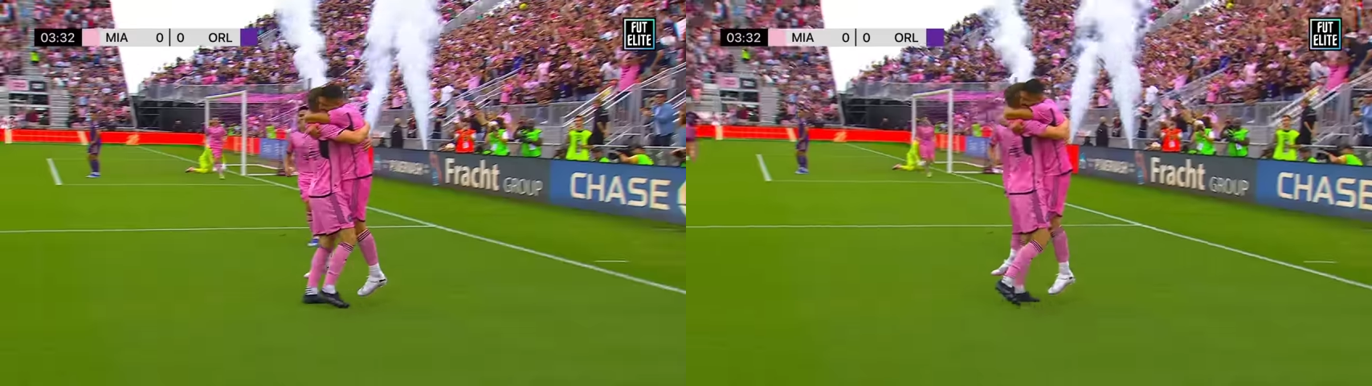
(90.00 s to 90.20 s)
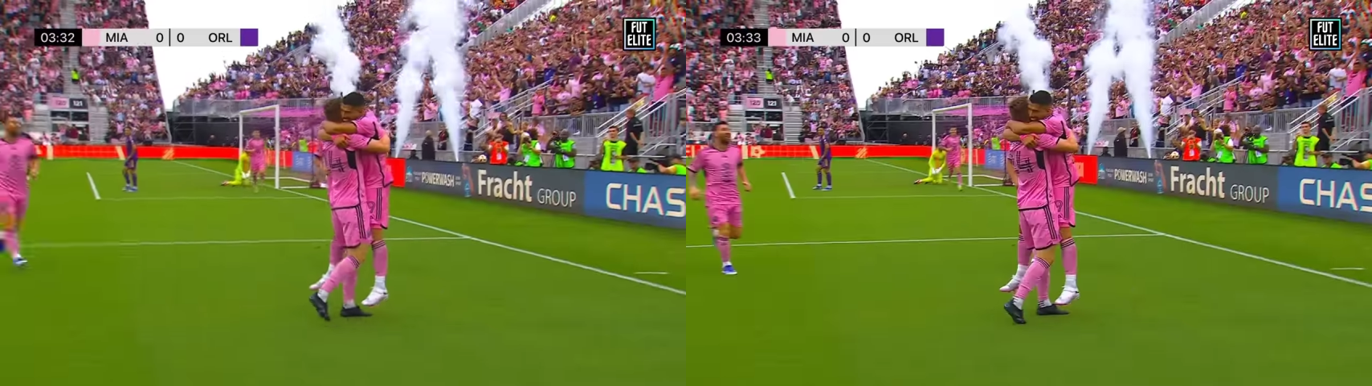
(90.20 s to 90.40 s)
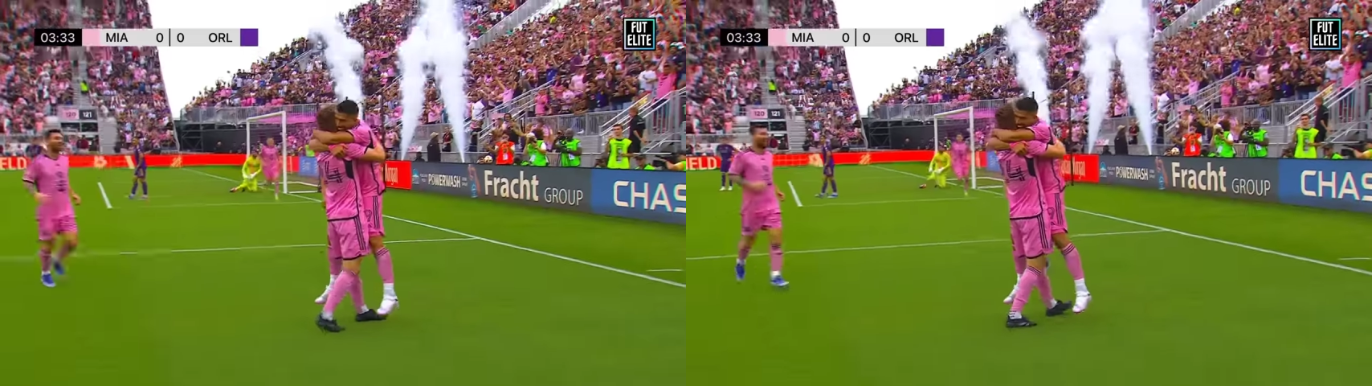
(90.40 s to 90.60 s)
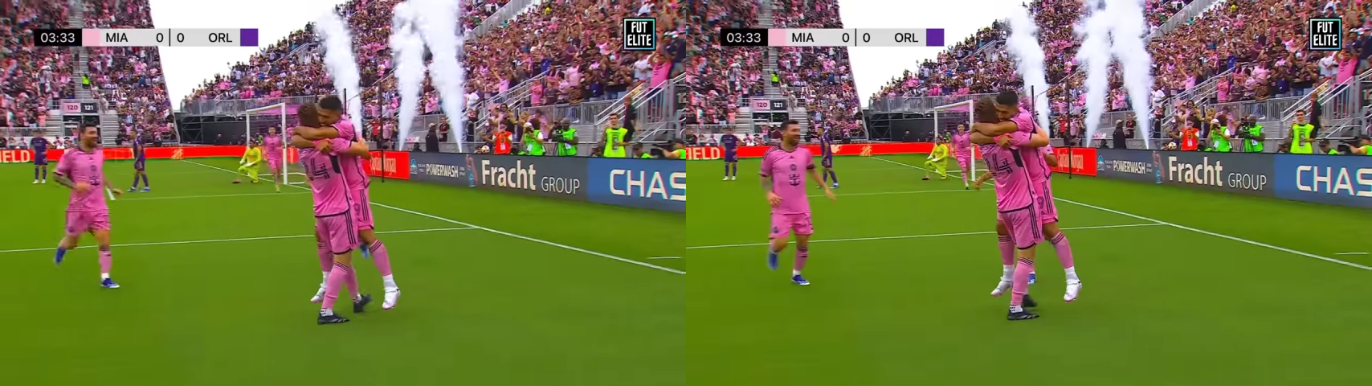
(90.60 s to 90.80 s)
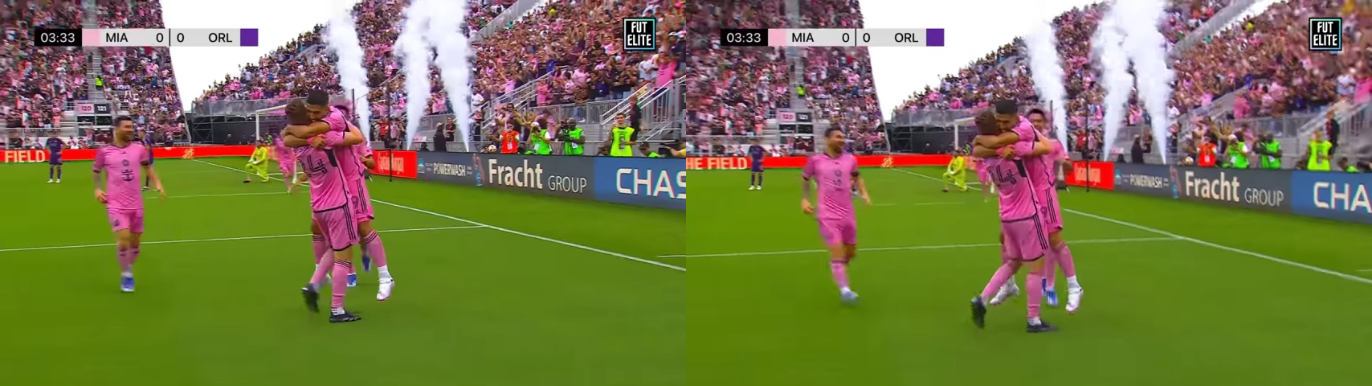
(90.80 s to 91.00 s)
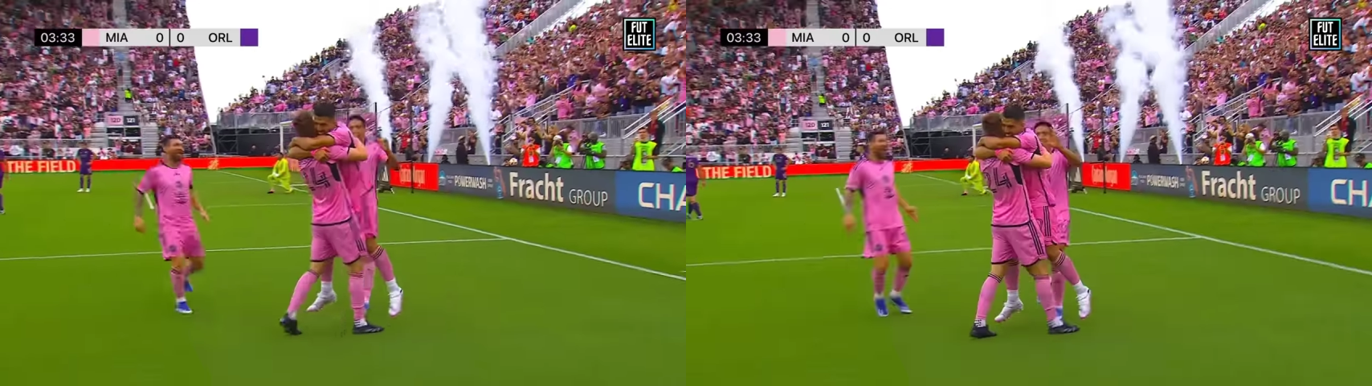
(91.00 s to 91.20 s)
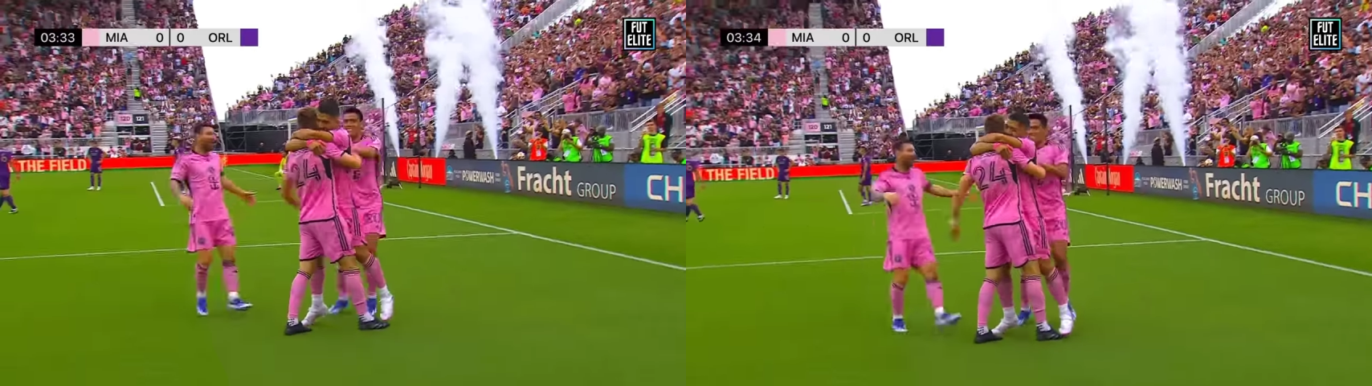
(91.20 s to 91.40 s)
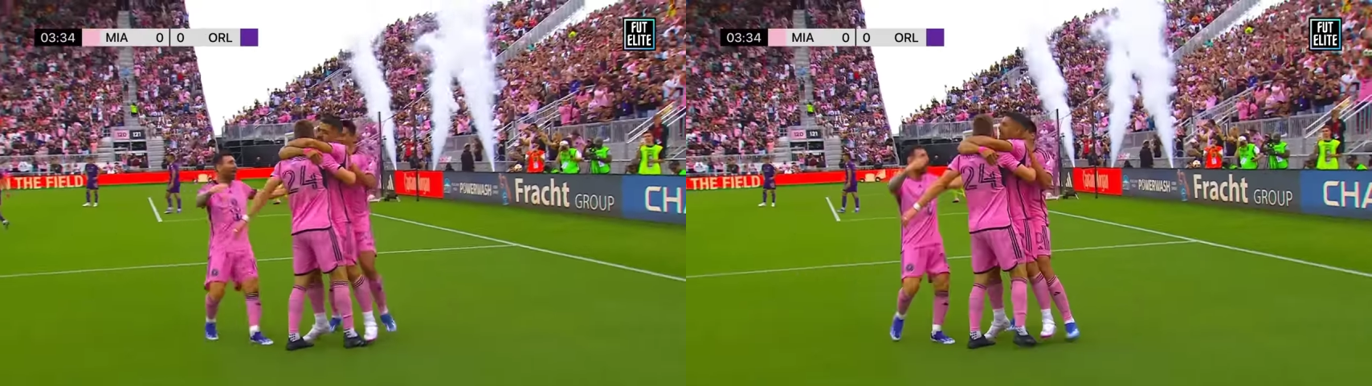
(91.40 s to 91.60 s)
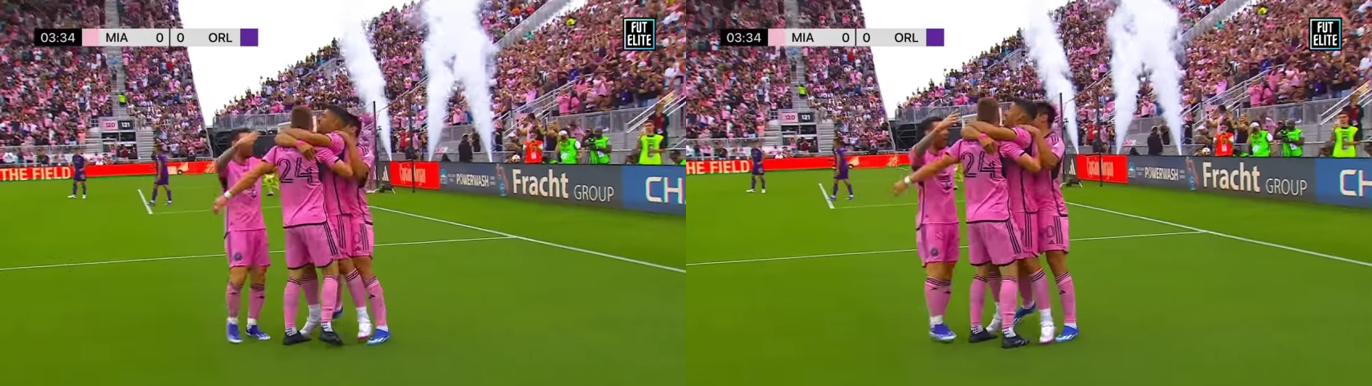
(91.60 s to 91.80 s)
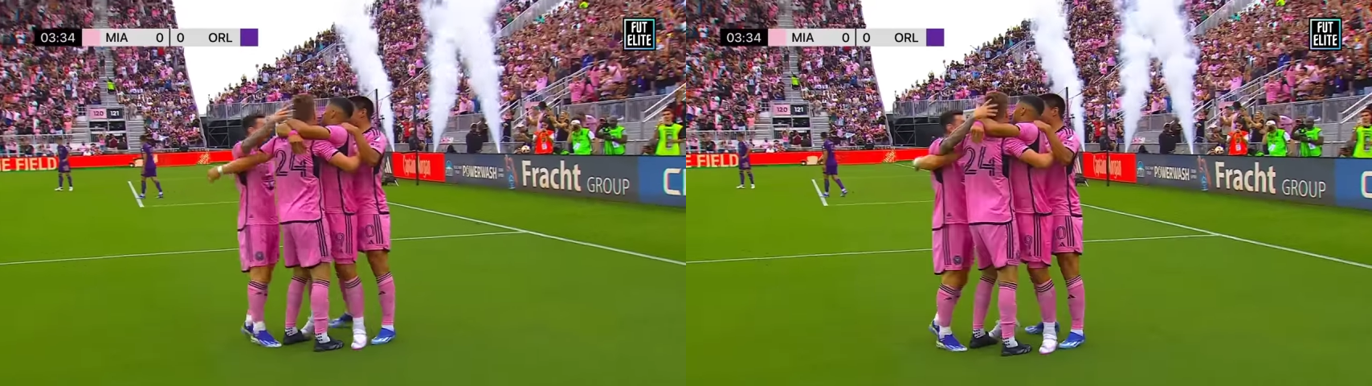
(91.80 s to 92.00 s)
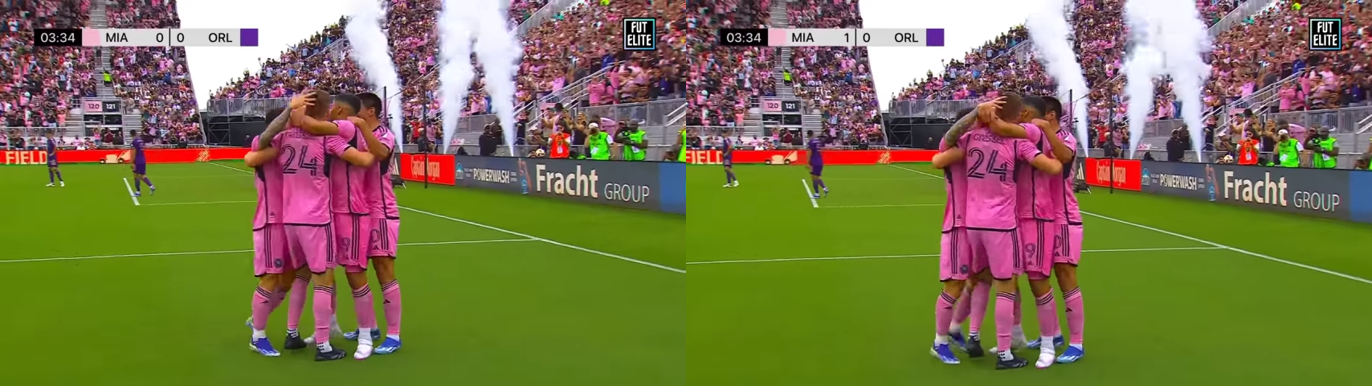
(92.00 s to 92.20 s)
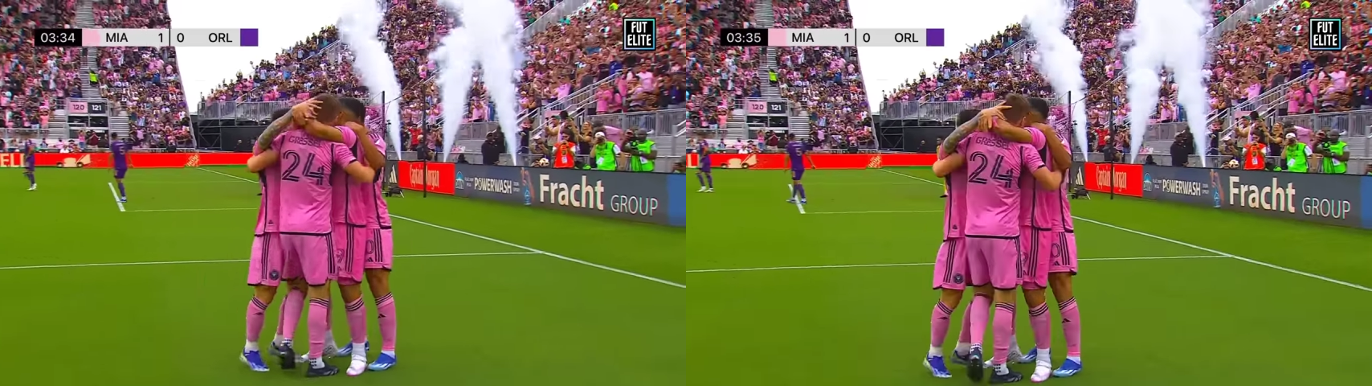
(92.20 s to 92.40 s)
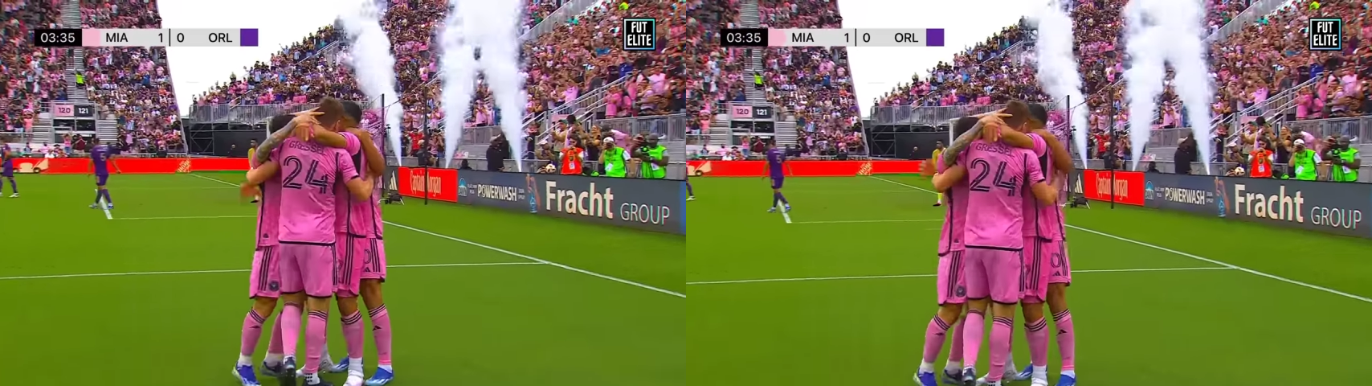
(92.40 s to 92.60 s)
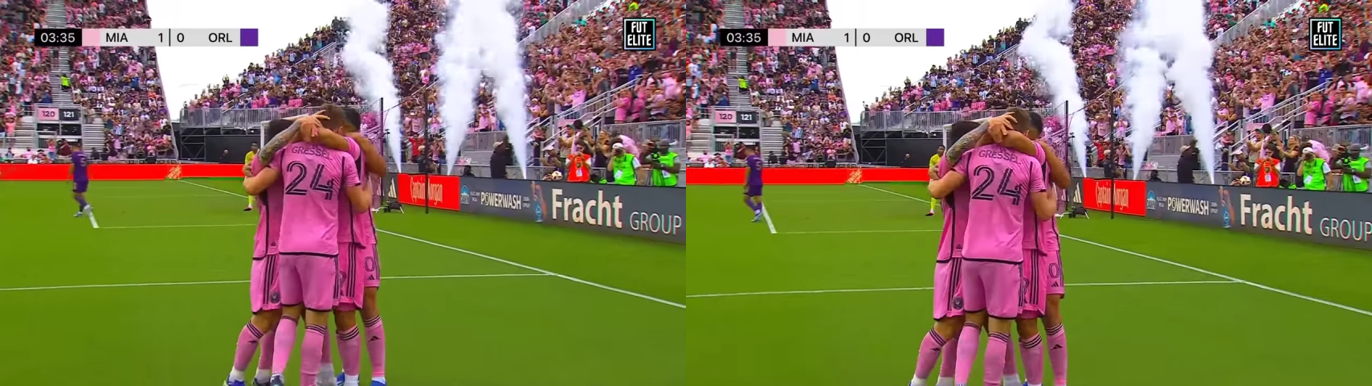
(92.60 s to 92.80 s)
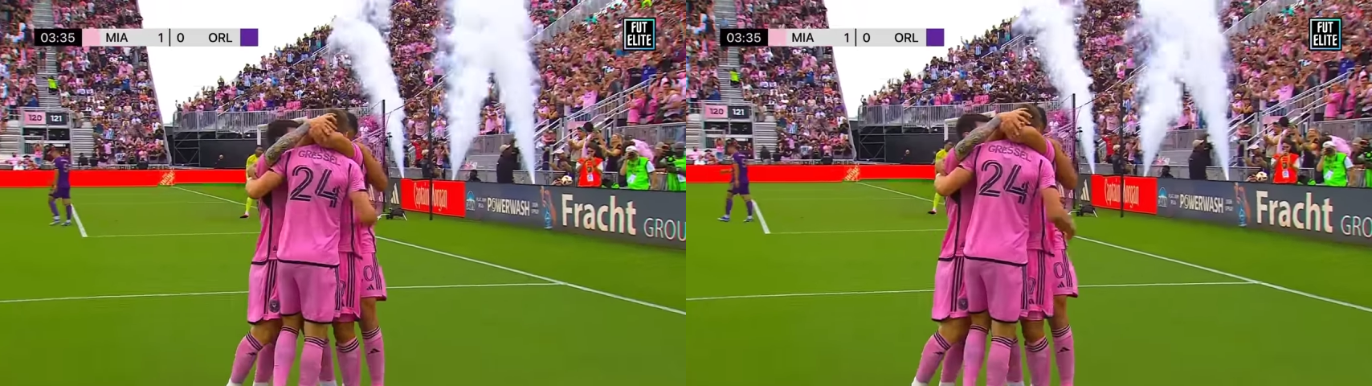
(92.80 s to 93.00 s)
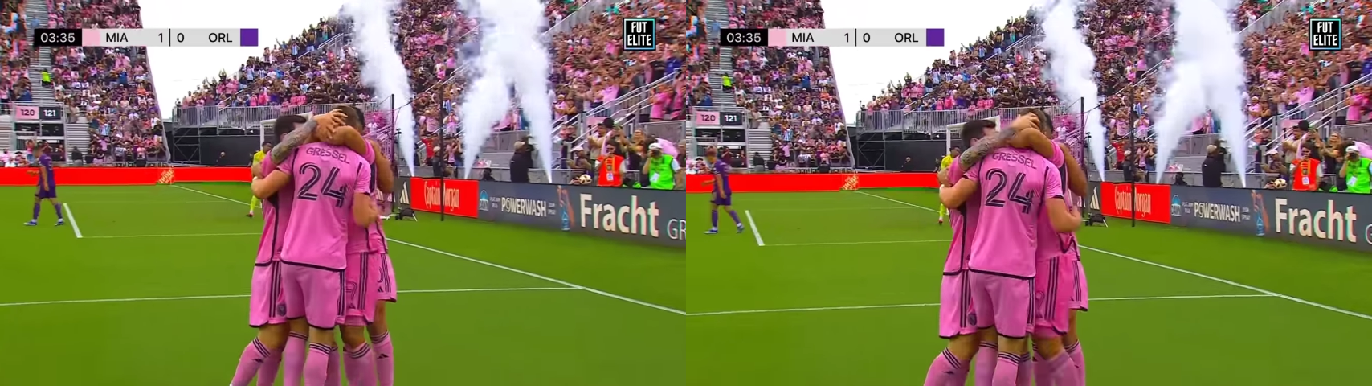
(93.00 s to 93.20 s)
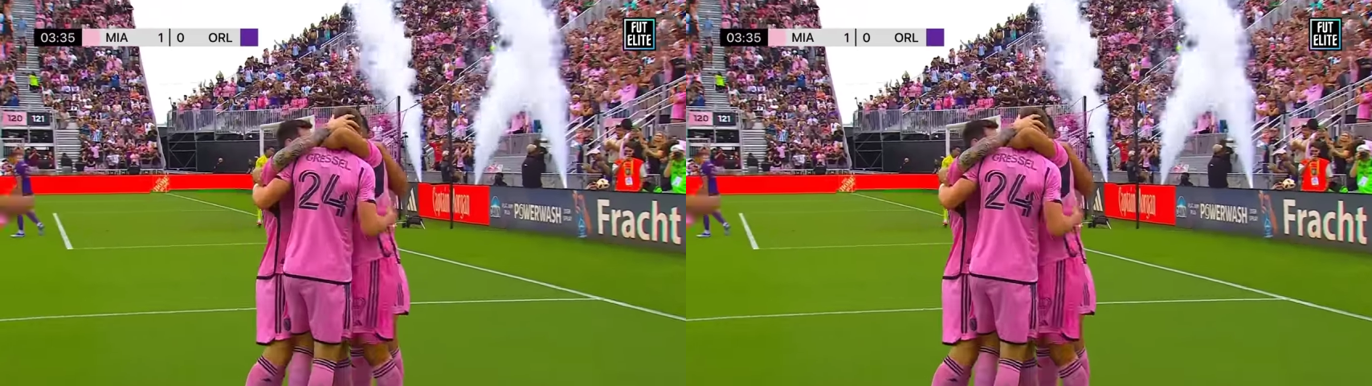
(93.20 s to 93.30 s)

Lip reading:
No face is visible, so there are no lips to read.